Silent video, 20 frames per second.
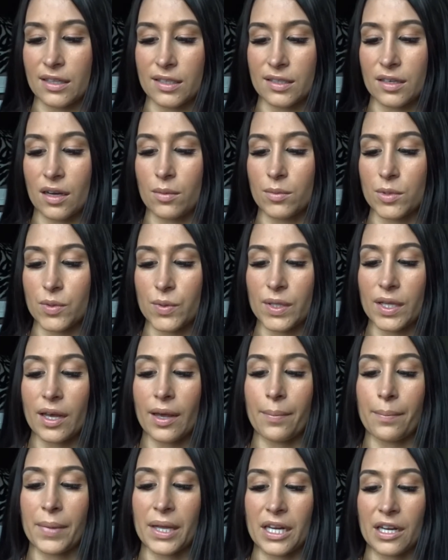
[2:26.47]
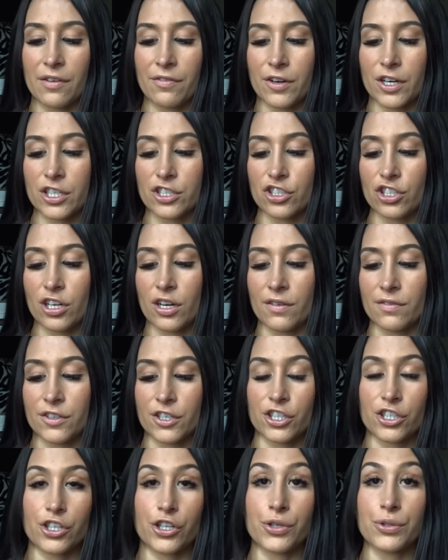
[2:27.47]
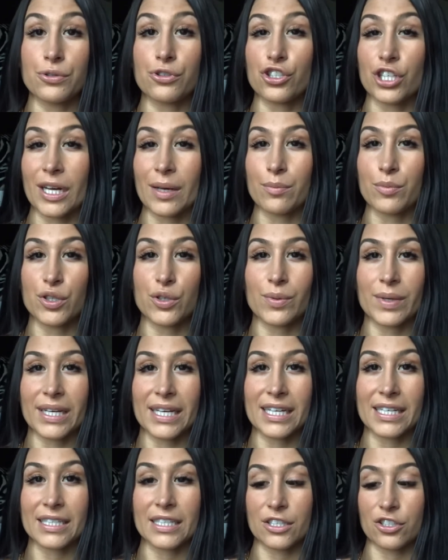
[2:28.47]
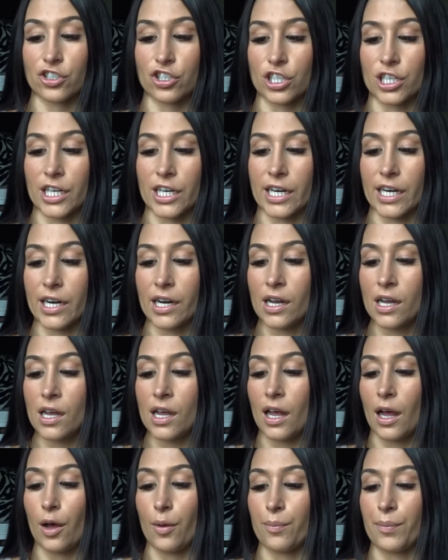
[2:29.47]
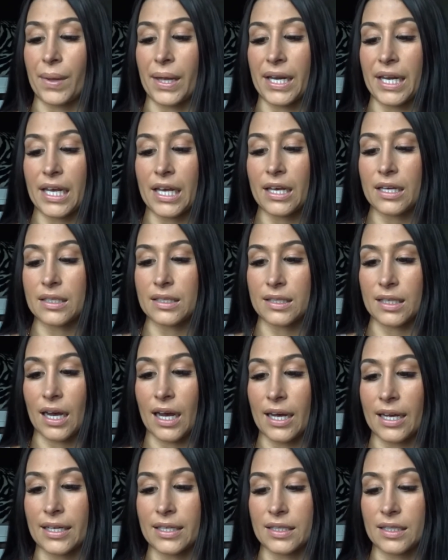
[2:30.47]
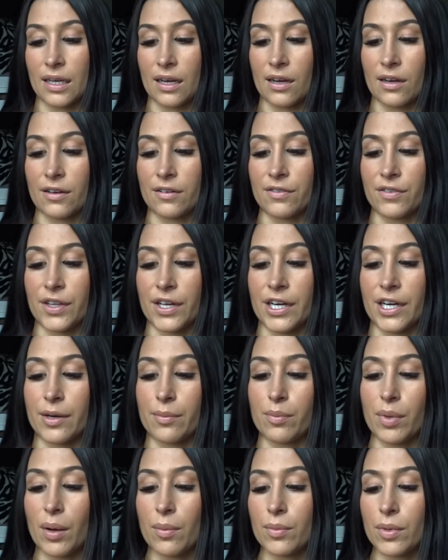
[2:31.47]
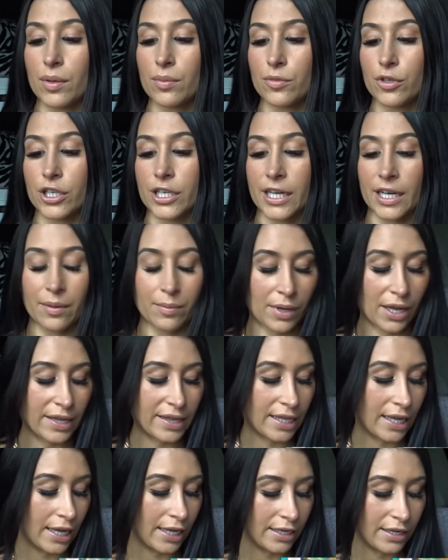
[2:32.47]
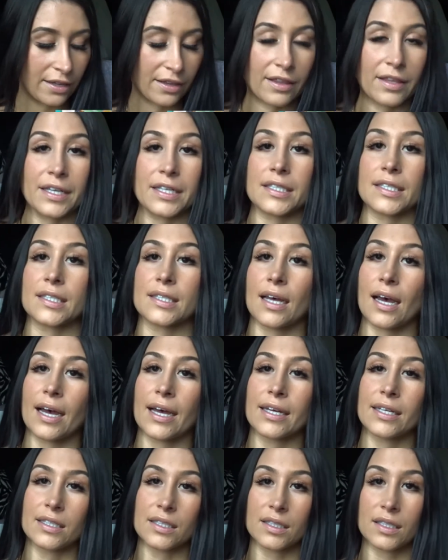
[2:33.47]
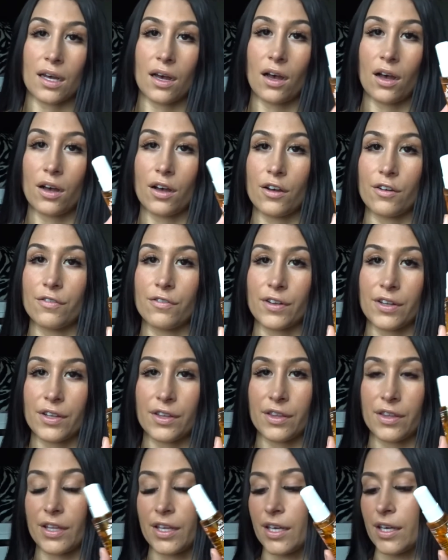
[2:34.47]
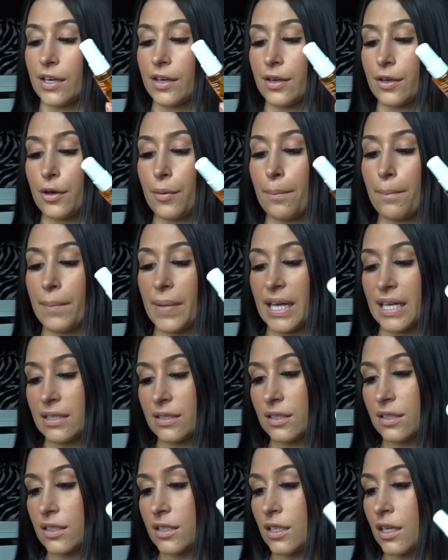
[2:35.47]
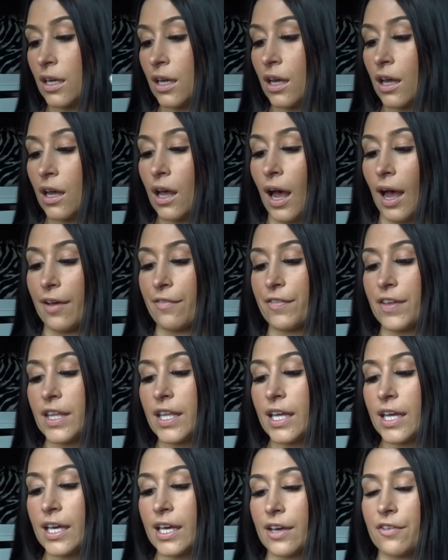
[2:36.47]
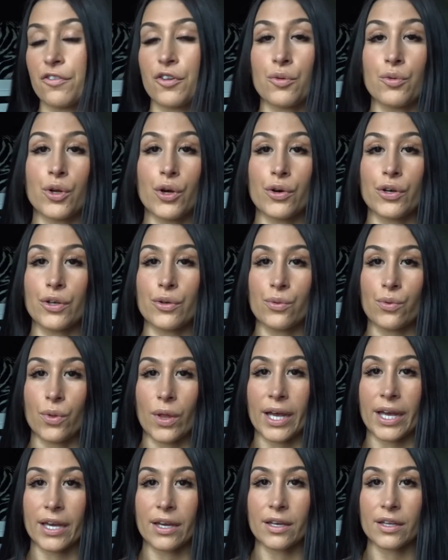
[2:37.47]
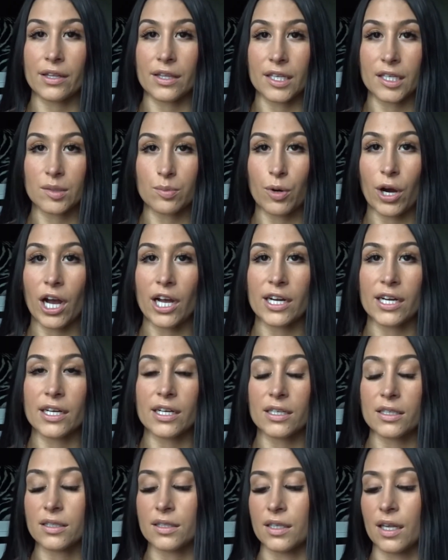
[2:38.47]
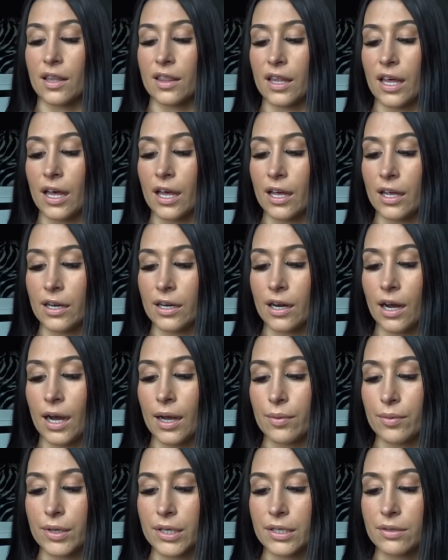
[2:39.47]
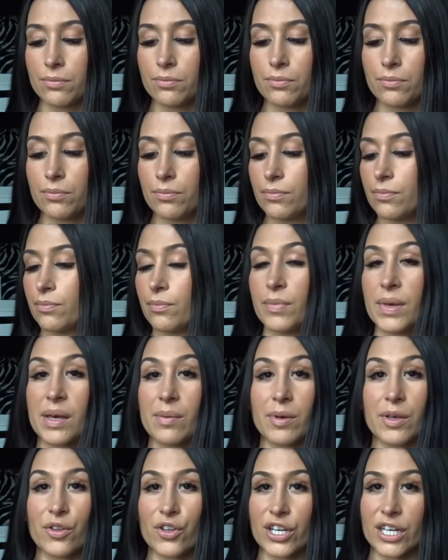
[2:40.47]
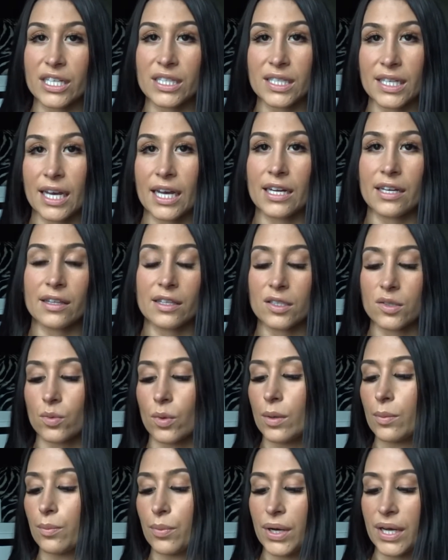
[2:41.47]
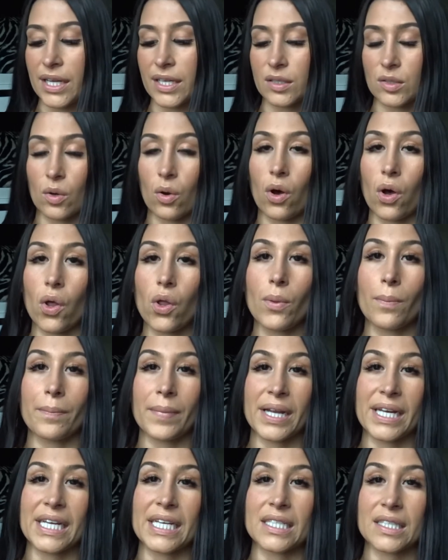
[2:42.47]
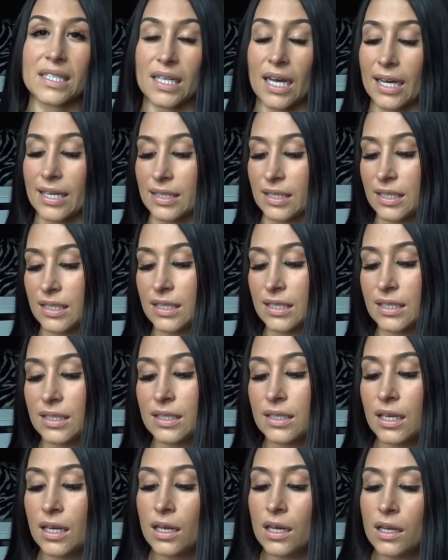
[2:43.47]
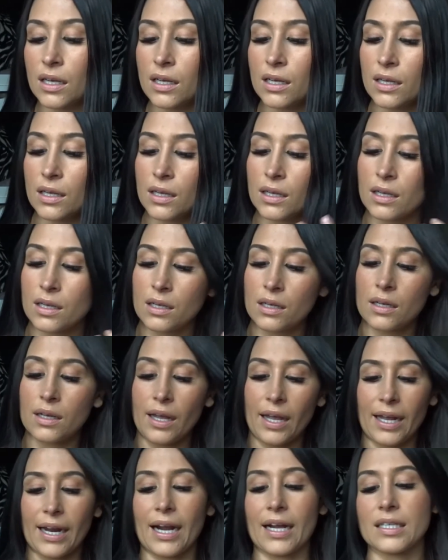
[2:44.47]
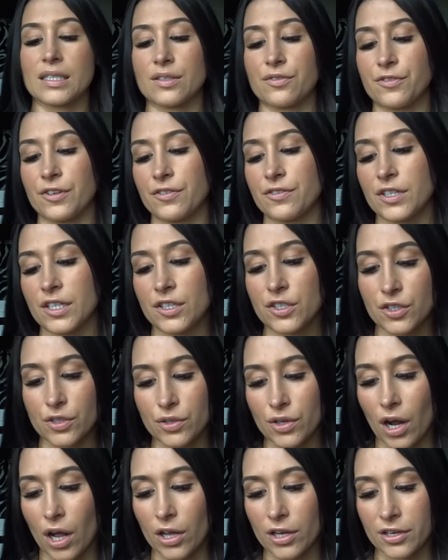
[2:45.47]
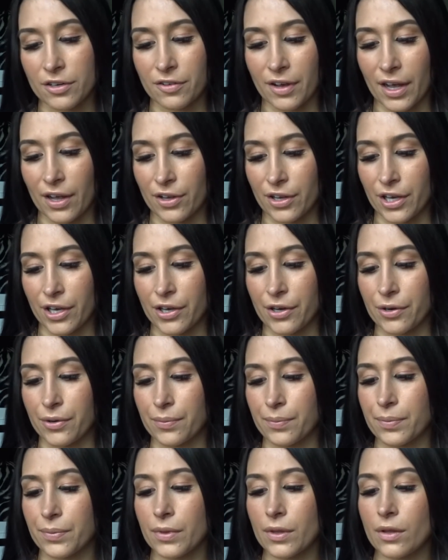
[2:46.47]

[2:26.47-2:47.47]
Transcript: This comes with a mini version of their new shampoo and conditioner, a mini size of their Bum Bum cream, and then this size of the mist. I feel like if you know you like these products, then I would maybe look into getting this one, but it's all mini sizes. It has a fifty-two dollar value.